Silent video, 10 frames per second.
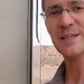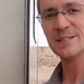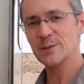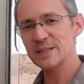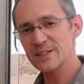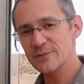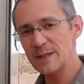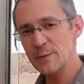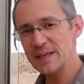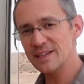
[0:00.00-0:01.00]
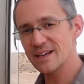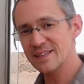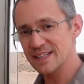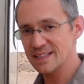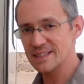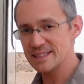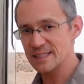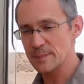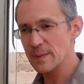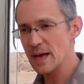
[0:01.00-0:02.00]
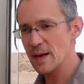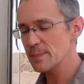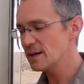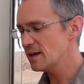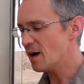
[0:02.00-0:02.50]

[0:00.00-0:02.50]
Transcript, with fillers: So with the flow meter on the inlet to the pump,